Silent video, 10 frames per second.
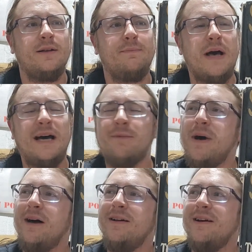bad
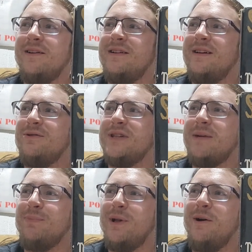about it other than it was,
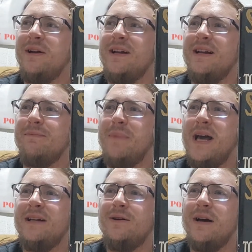like, bloated. And,
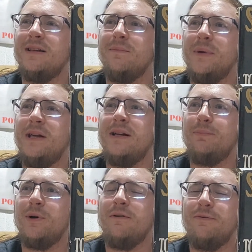man, you had to be
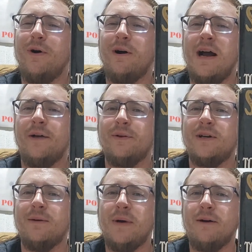pretty far out to
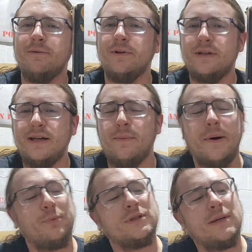come
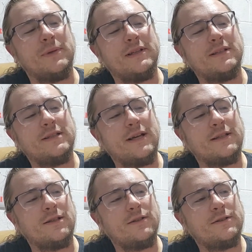up with some of these
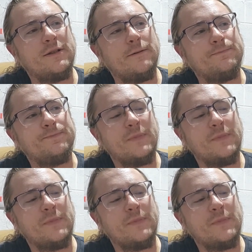things. So